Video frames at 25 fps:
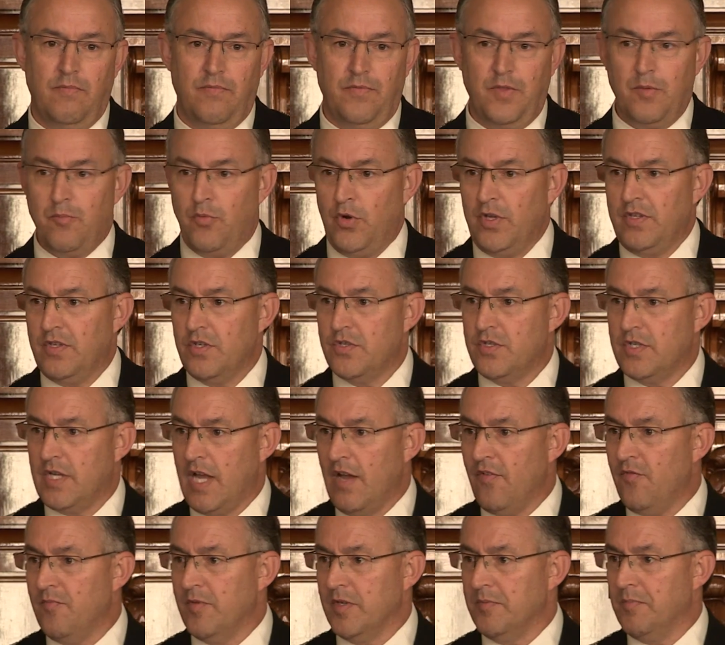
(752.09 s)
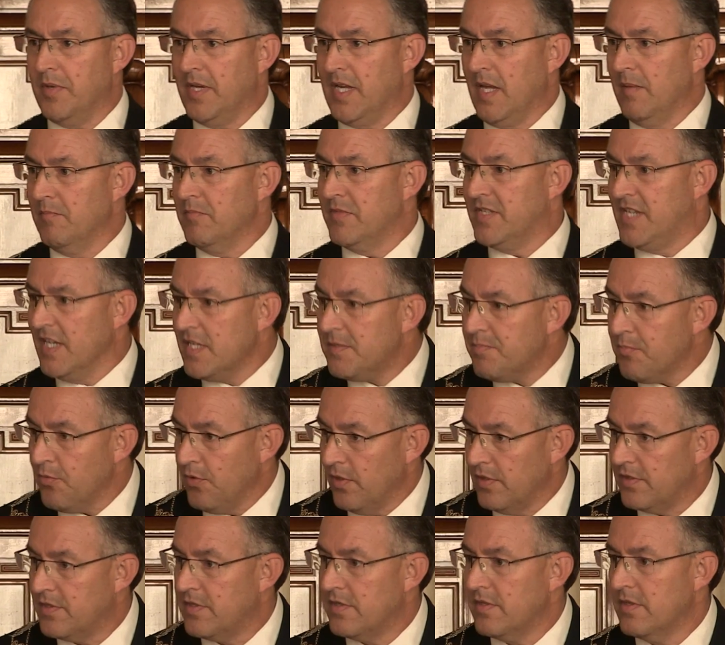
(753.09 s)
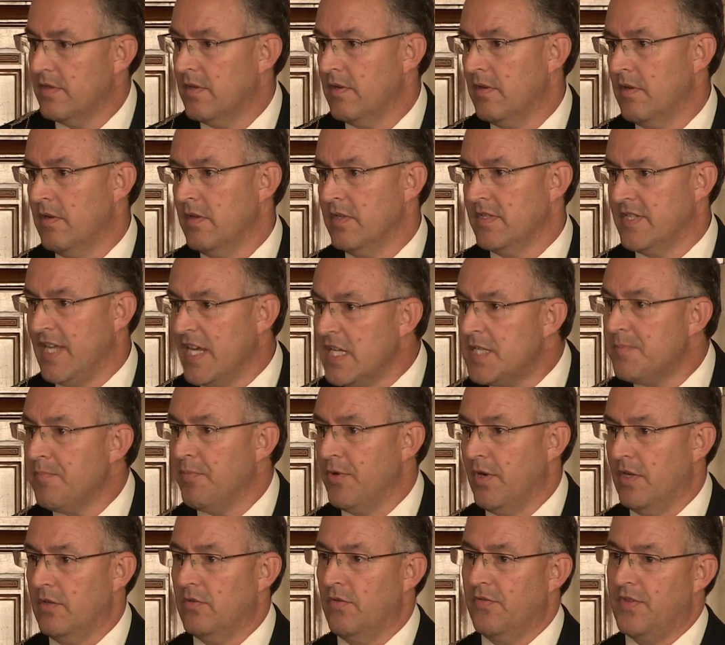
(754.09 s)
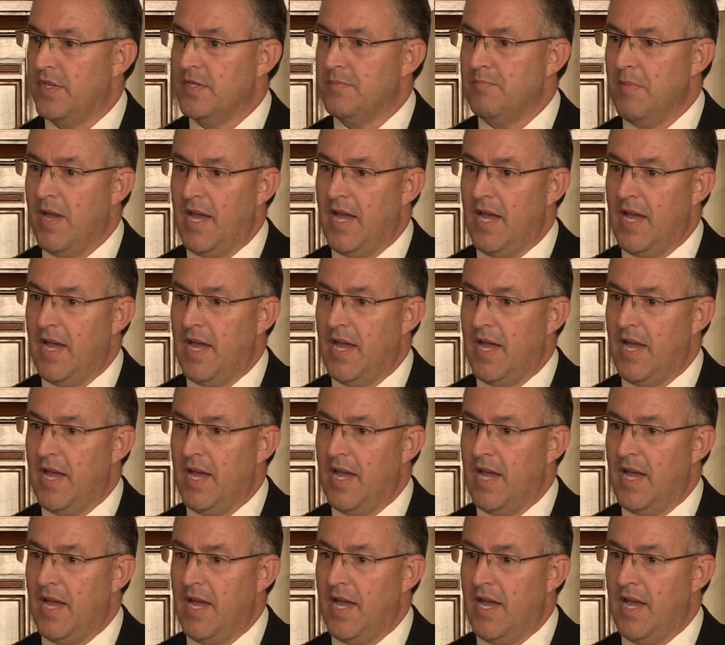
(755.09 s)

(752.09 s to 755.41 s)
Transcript: The British government became desperate of this